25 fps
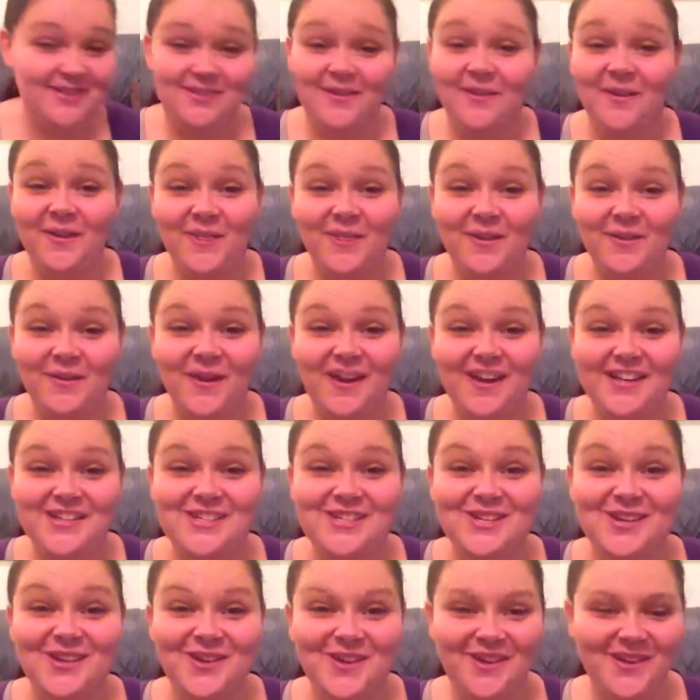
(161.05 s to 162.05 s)
So I thought I'd
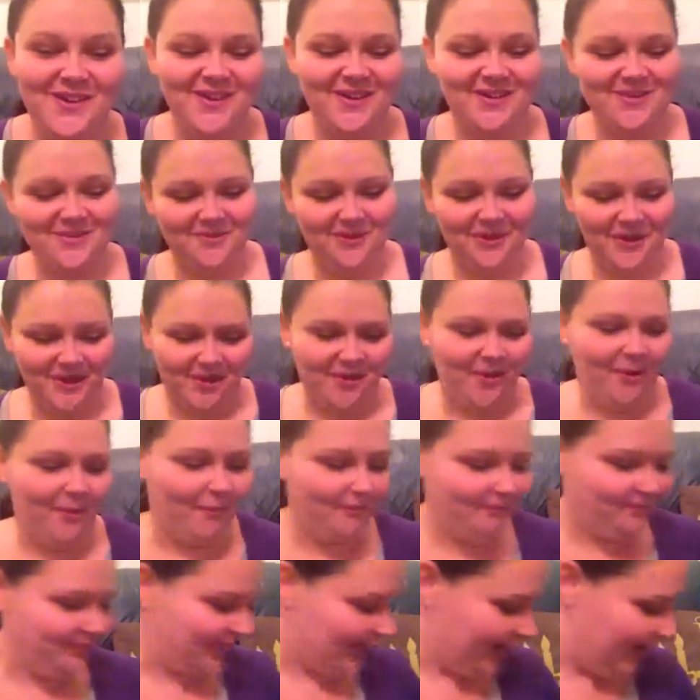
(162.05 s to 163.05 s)
show you guys what I got.